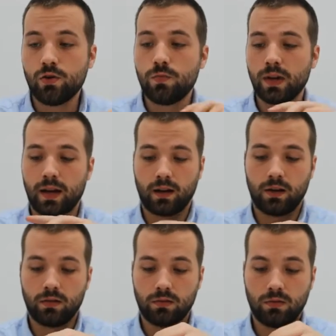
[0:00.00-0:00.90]
Oobleck.
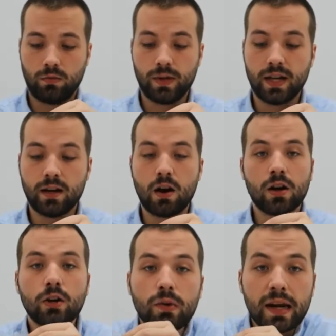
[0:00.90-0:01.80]
We get
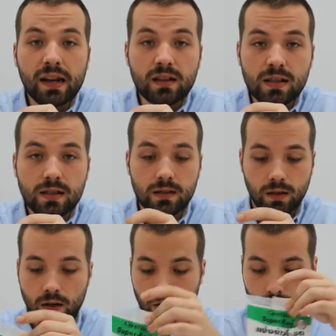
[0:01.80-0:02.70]
our ingredients,
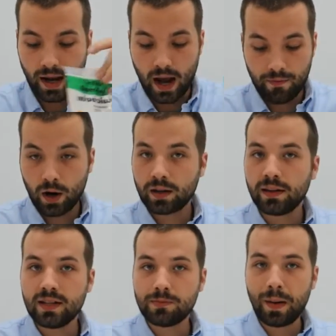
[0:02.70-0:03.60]
we have our
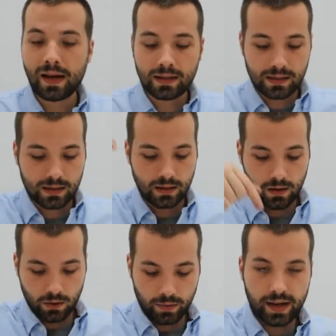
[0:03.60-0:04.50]
clean space,
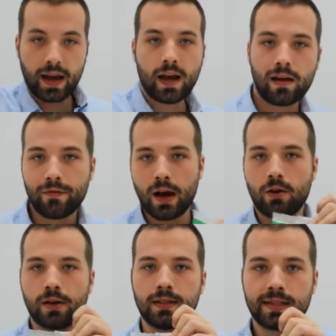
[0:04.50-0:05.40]
we have
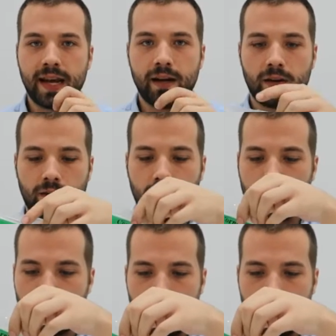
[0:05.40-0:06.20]
our container.